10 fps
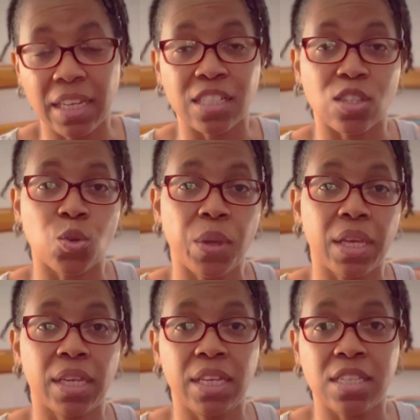because it's quick
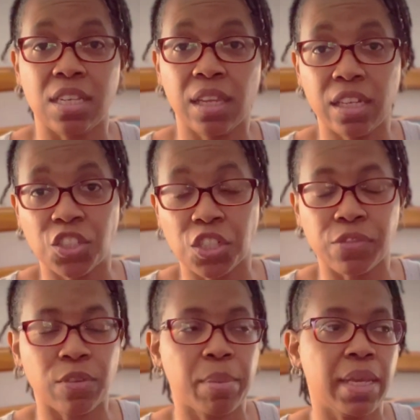and easy lunches
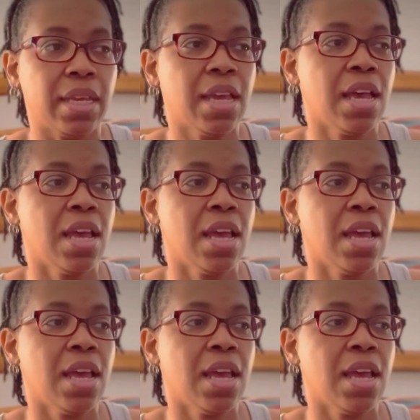for me.